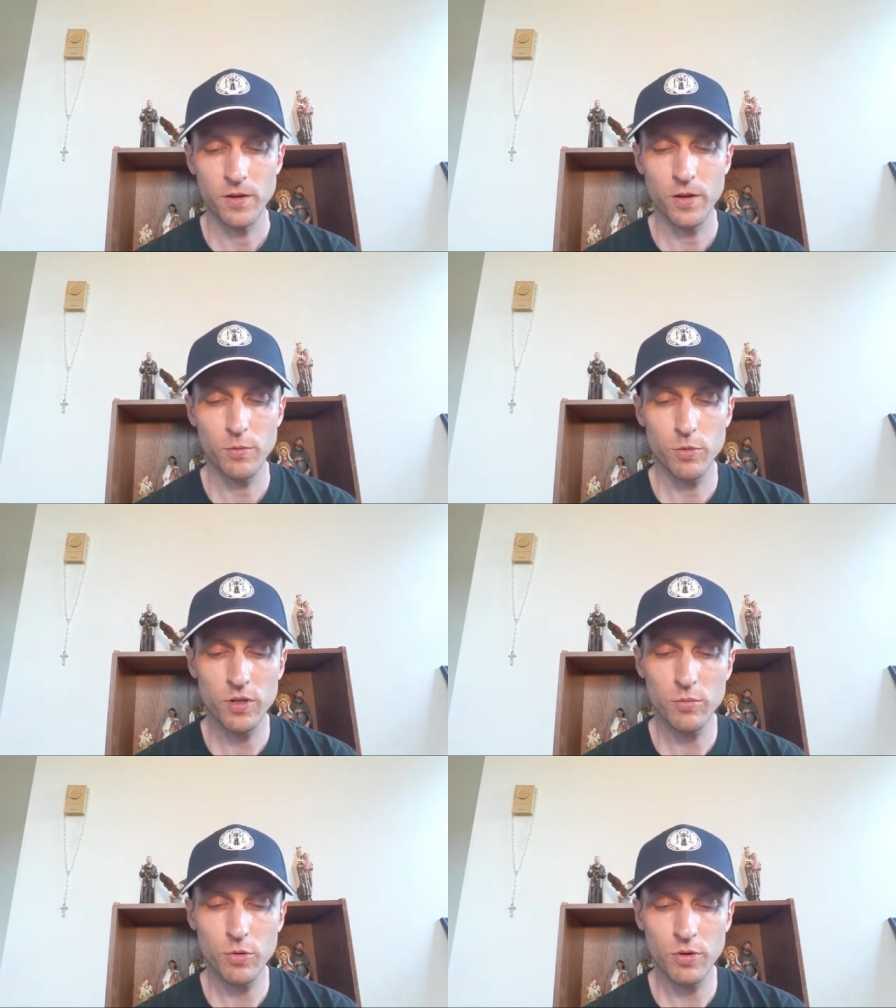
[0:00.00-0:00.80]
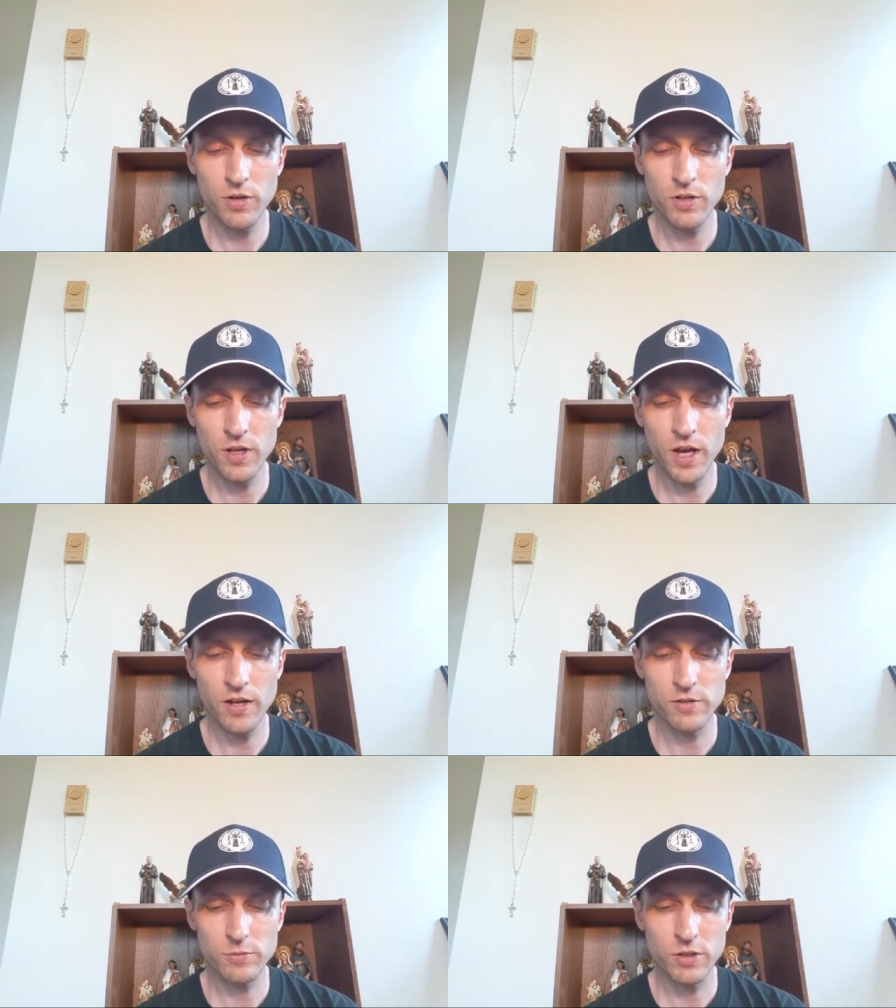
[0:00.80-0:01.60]
Uh, we'll get more into that
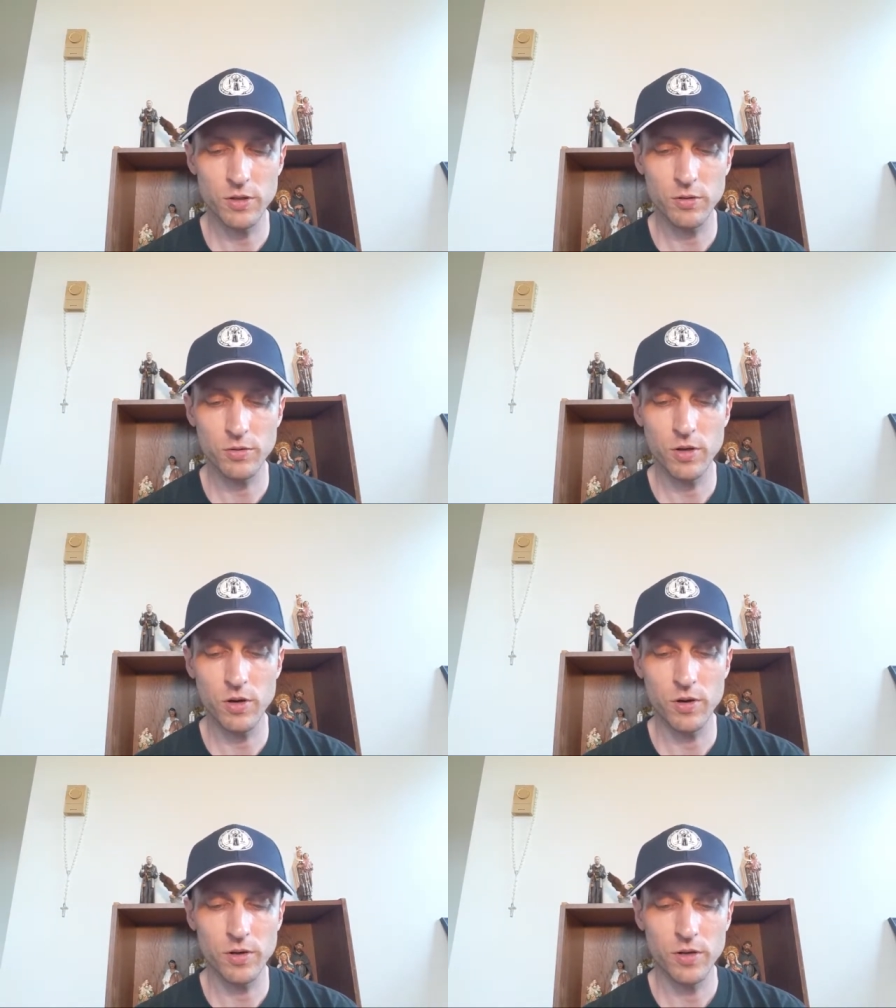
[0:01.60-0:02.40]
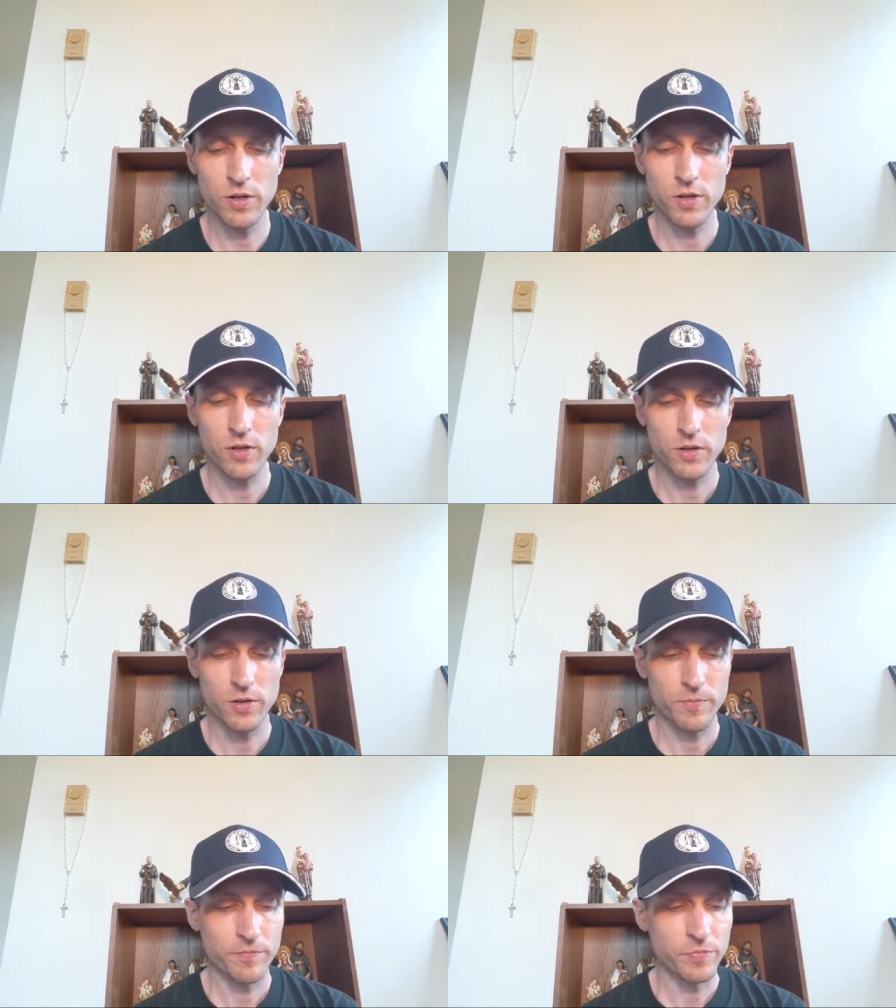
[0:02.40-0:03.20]
as we go along.
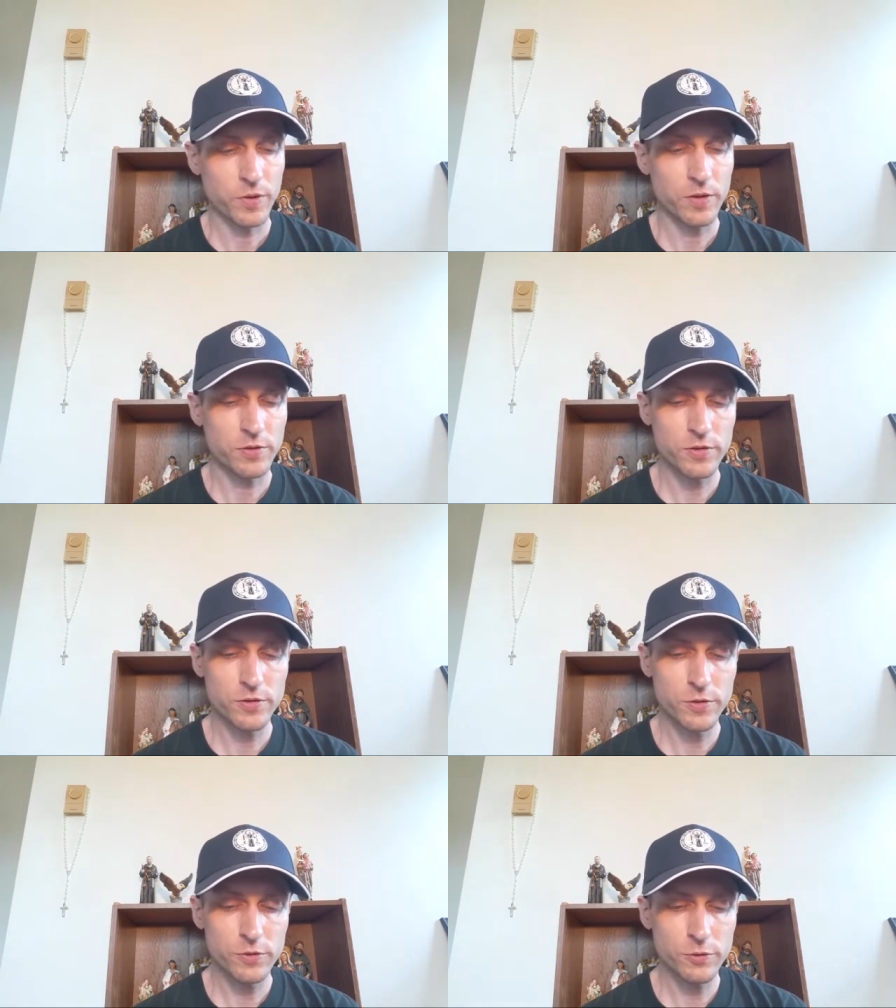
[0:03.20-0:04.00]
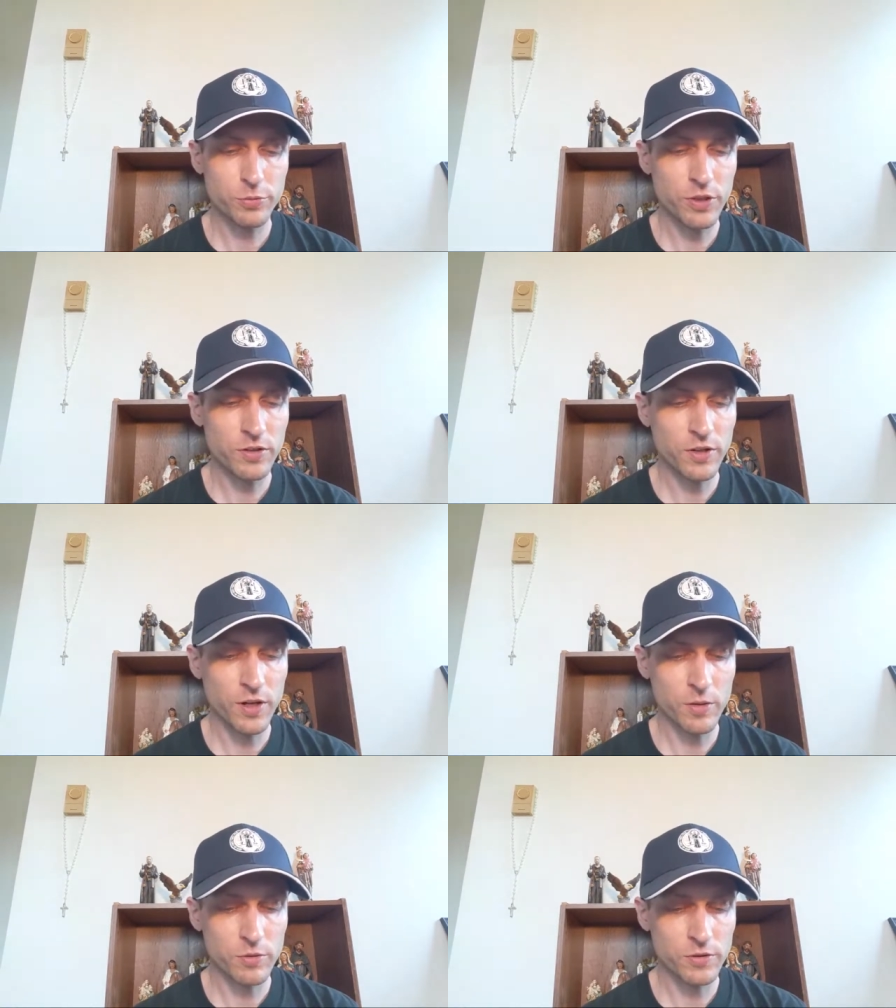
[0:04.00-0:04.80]
Because this new
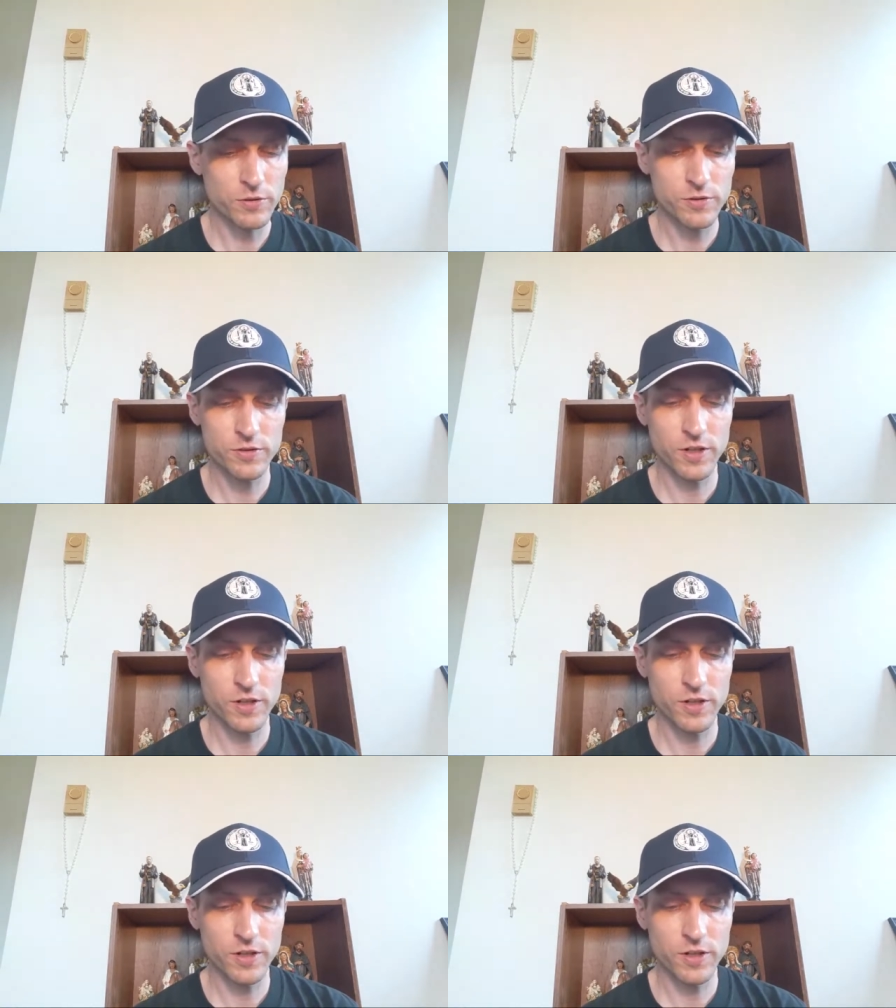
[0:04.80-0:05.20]
springtime is.